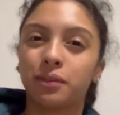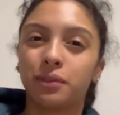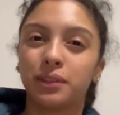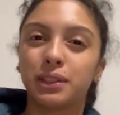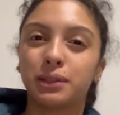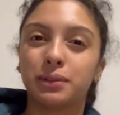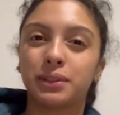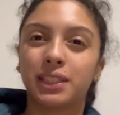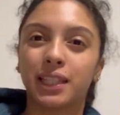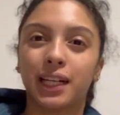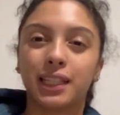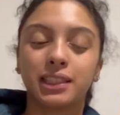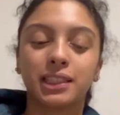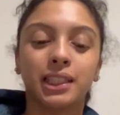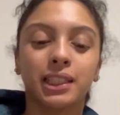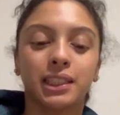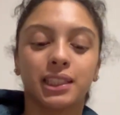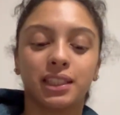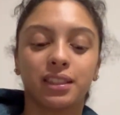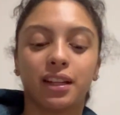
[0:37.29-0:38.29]
which was actually
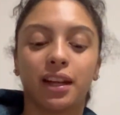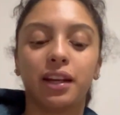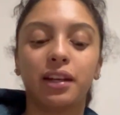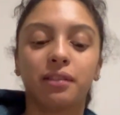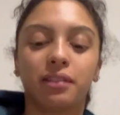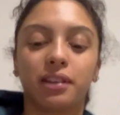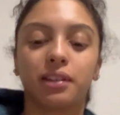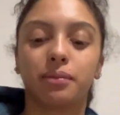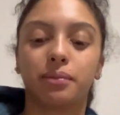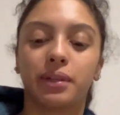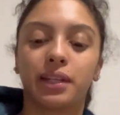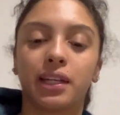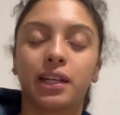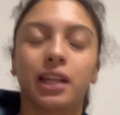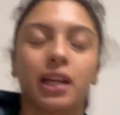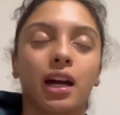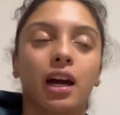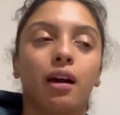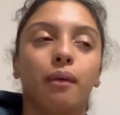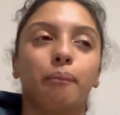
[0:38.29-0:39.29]
a study with me,
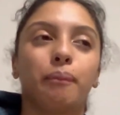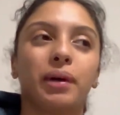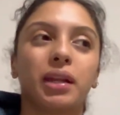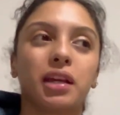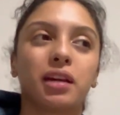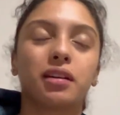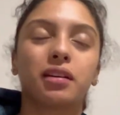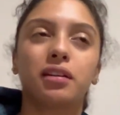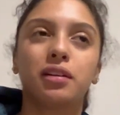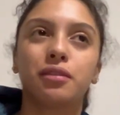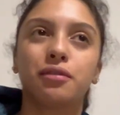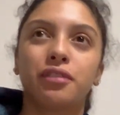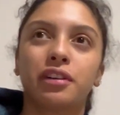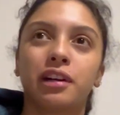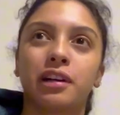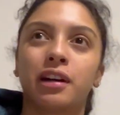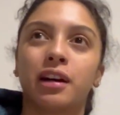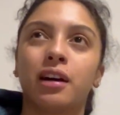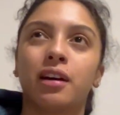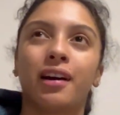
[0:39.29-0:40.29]
but I couldn't
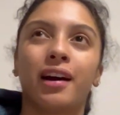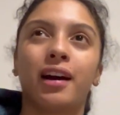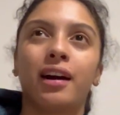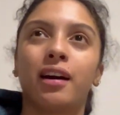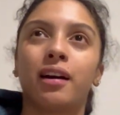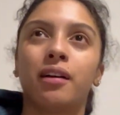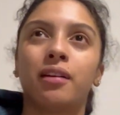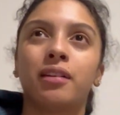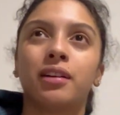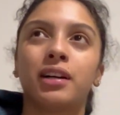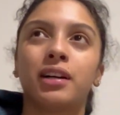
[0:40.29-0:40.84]
figure out how